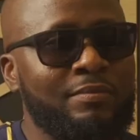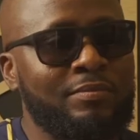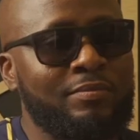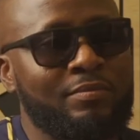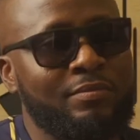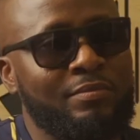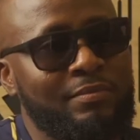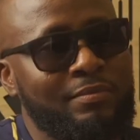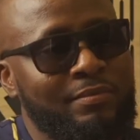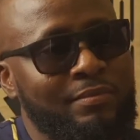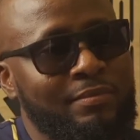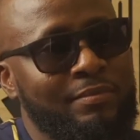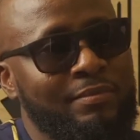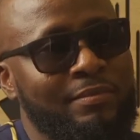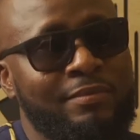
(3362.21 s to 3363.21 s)
Who?
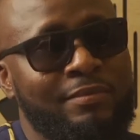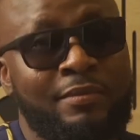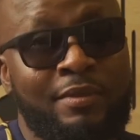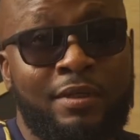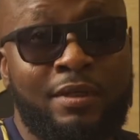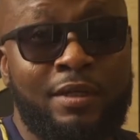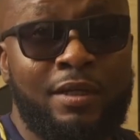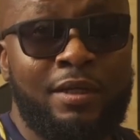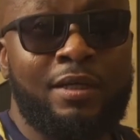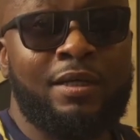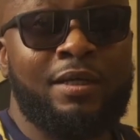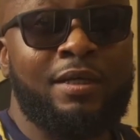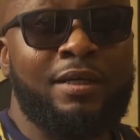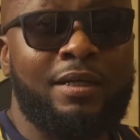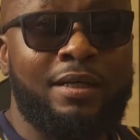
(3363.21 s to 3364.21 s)
Okay, let's say we the
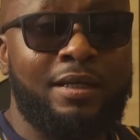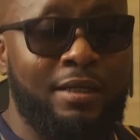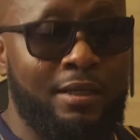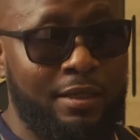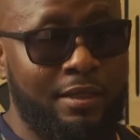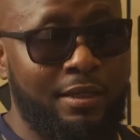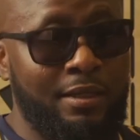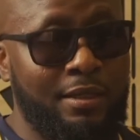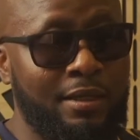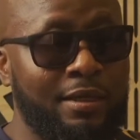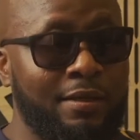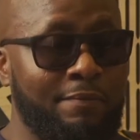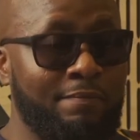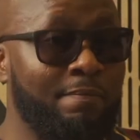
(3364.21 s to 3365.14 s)
youth are together now. Who is